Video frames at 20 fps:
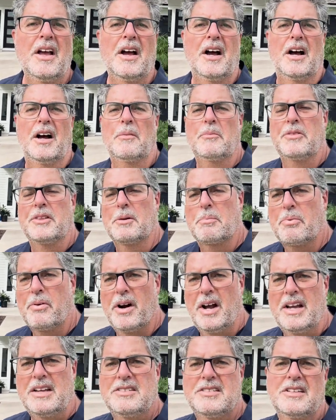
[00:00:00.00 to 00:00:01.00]
Um, the
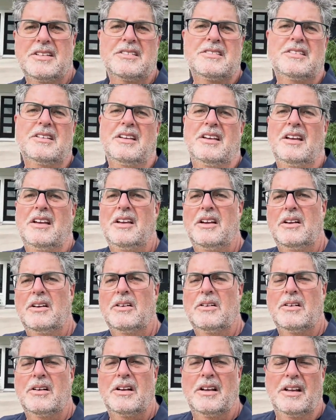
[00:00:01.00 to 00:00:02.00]
prices
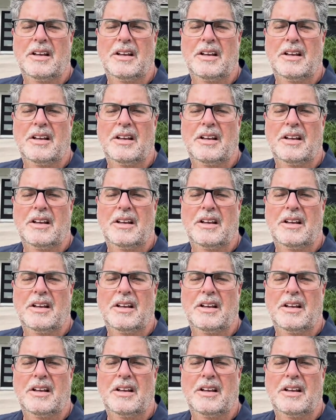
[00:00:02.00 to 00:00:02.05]
here